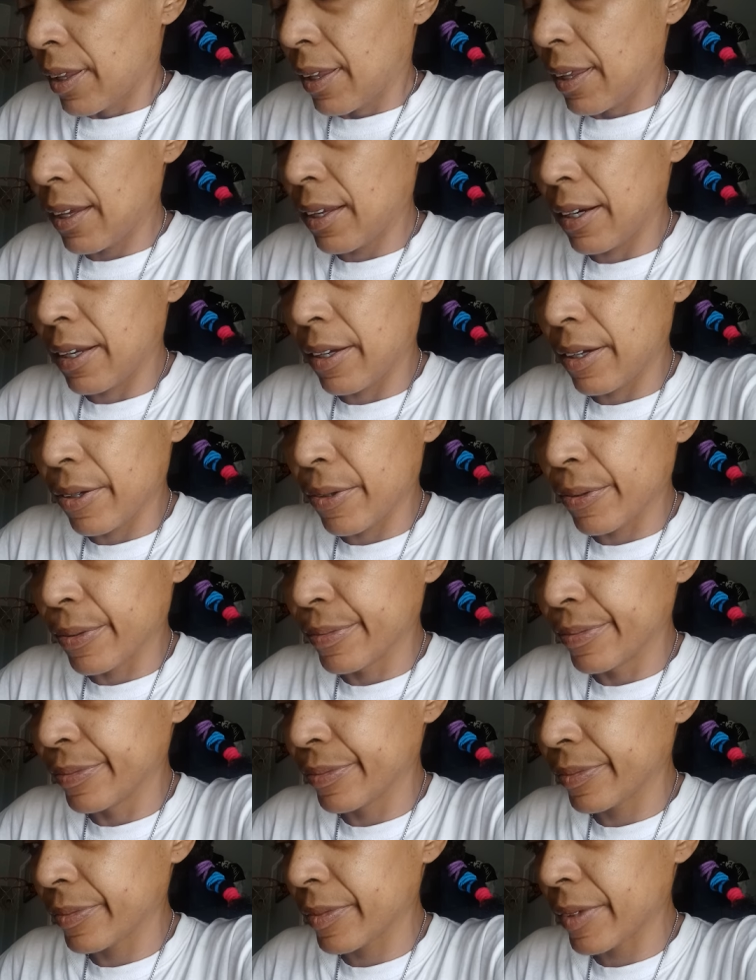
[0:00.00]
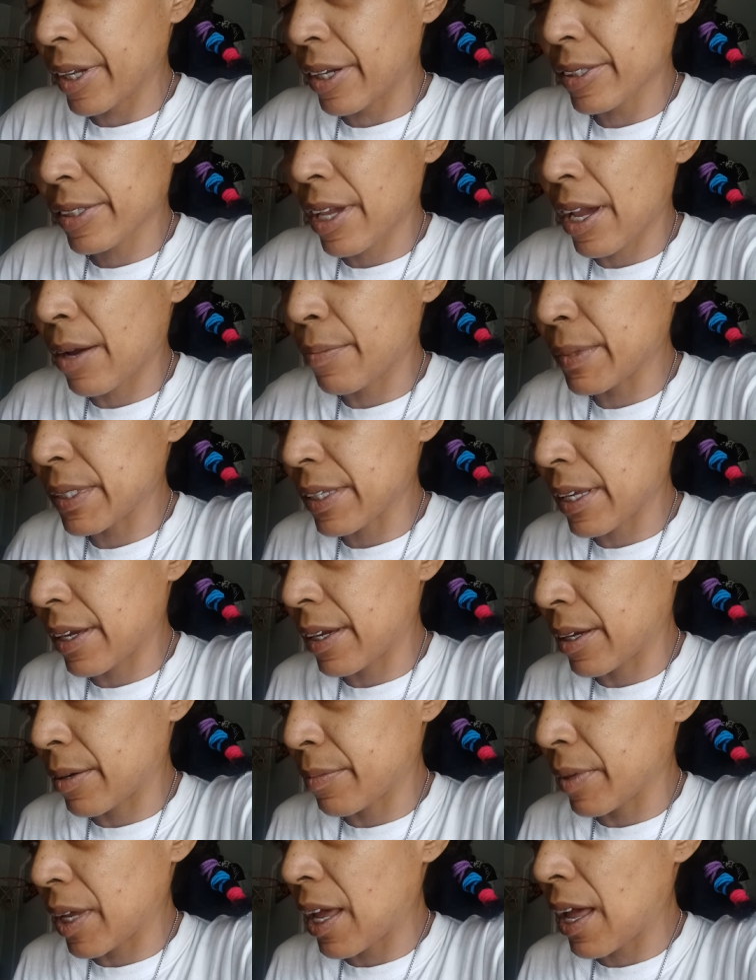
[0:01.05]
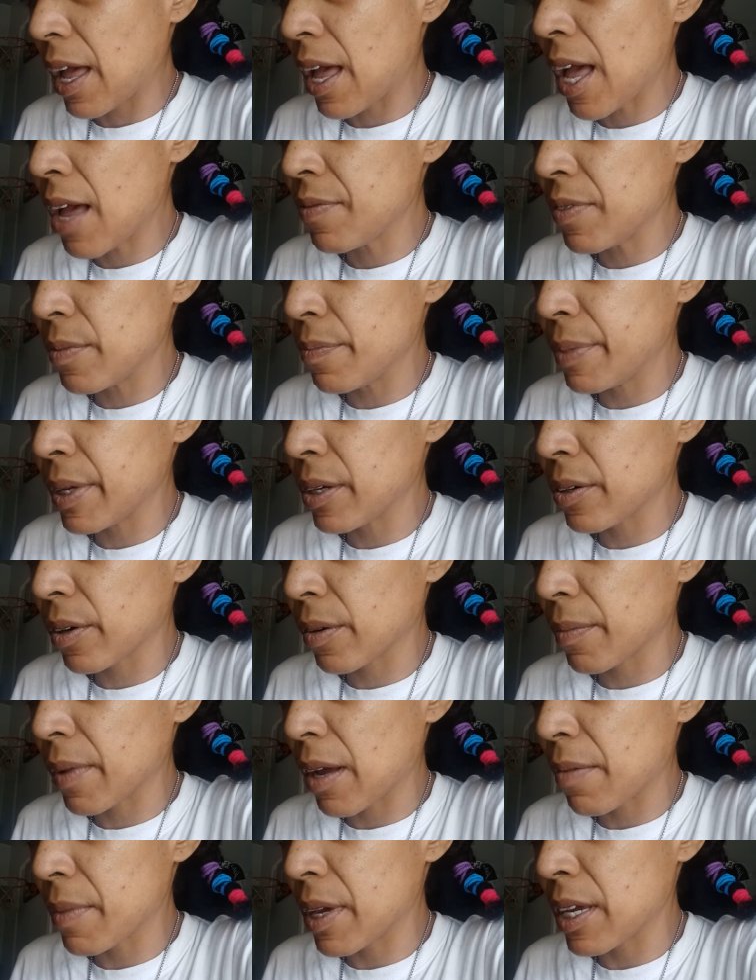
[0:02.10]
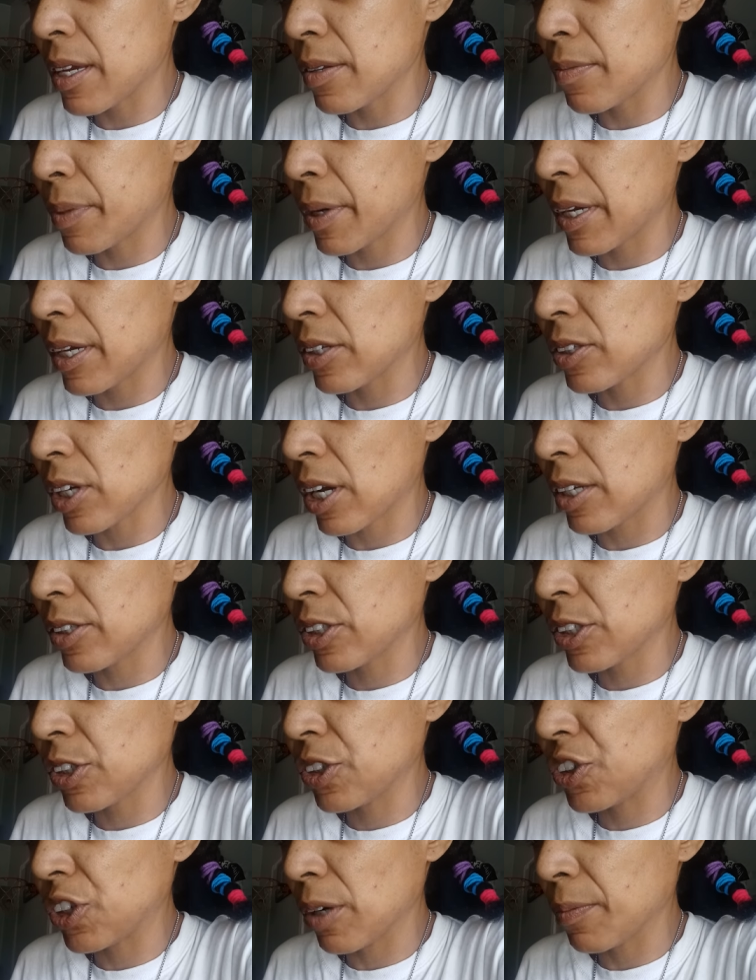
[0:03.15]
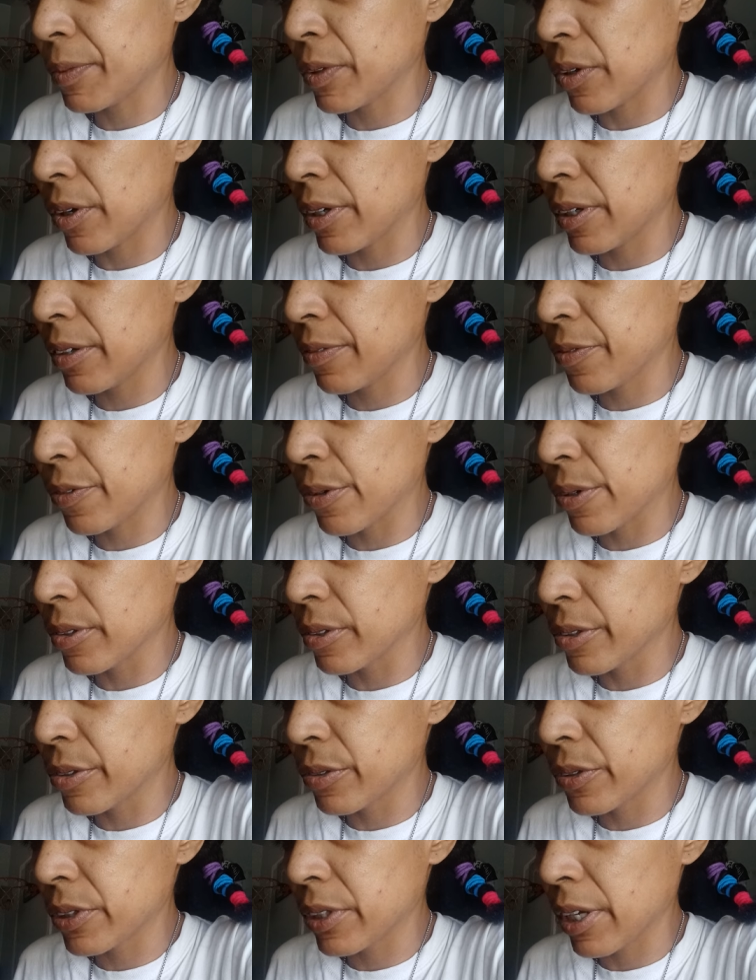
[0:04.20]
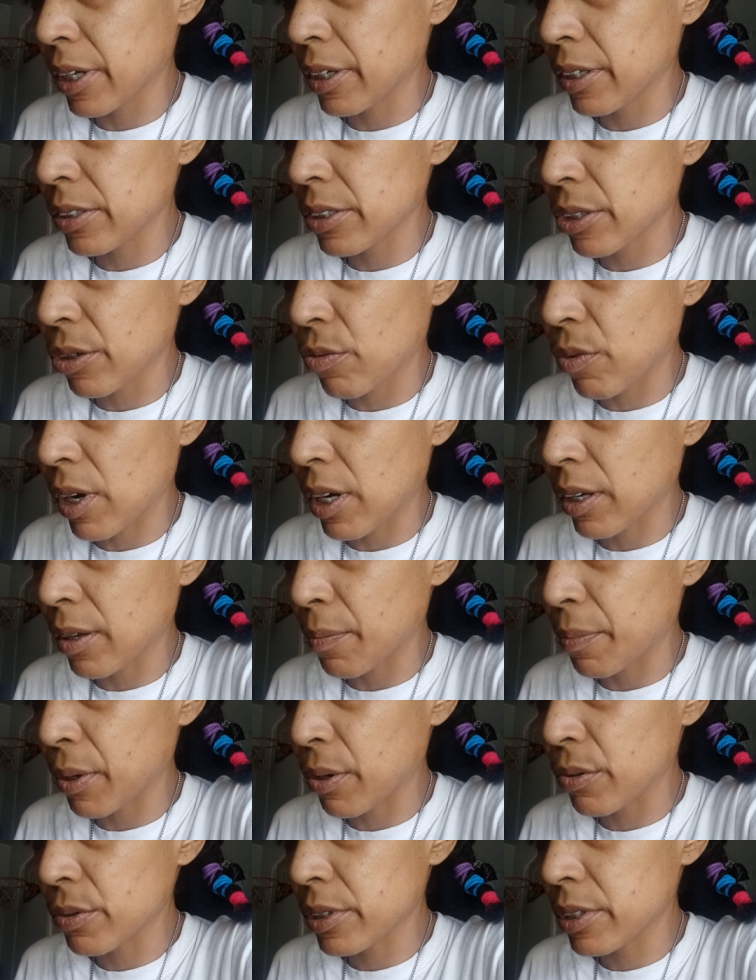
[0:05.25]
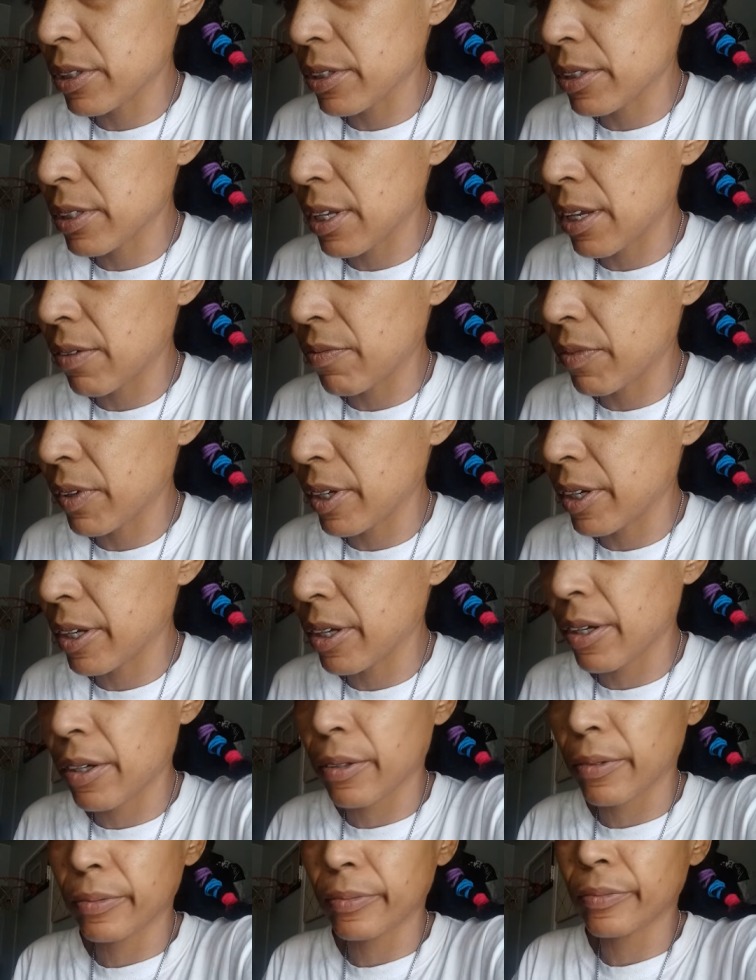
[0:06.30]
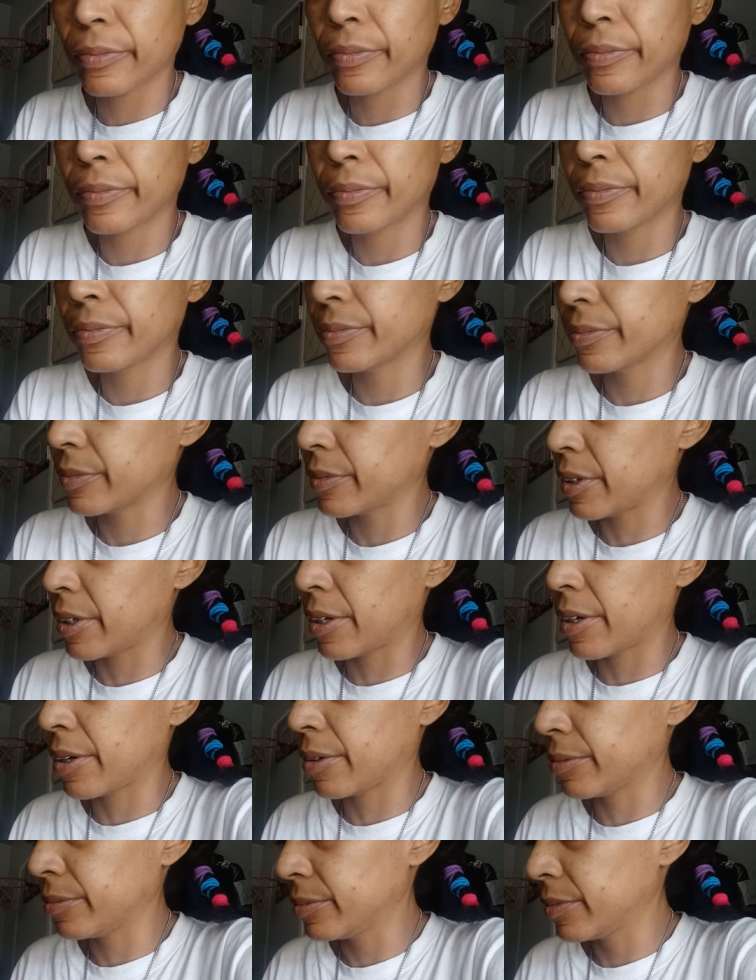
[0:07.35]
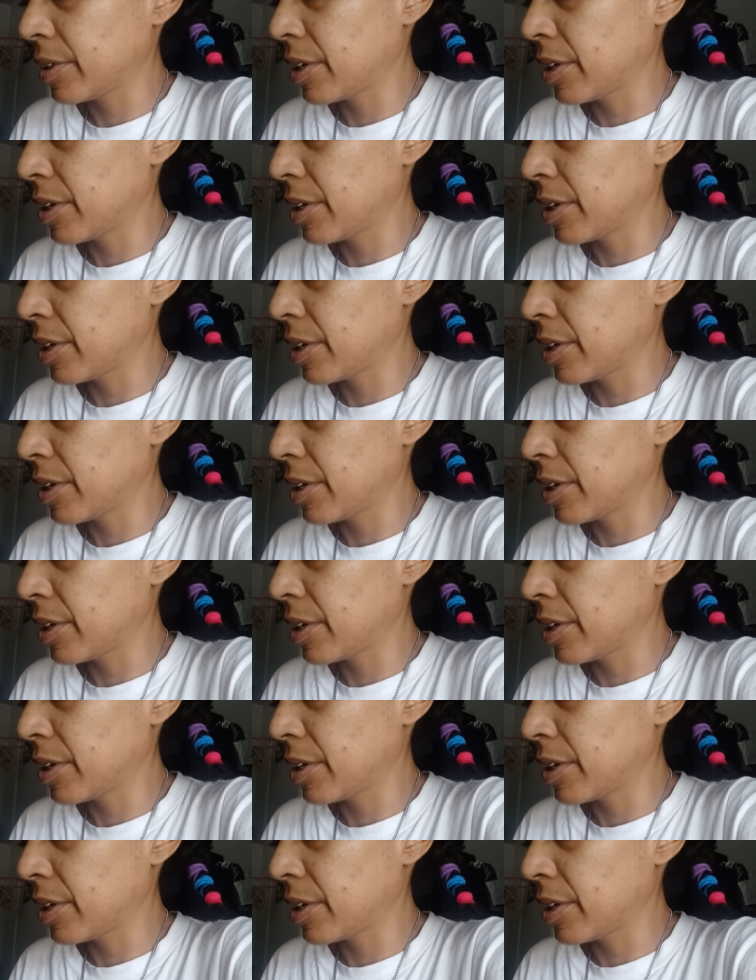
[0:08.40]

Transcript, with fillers: Anyhow, as calm as I am, I haven't been on my main page. I just jumped on it for a little second so I can post the same video, you know.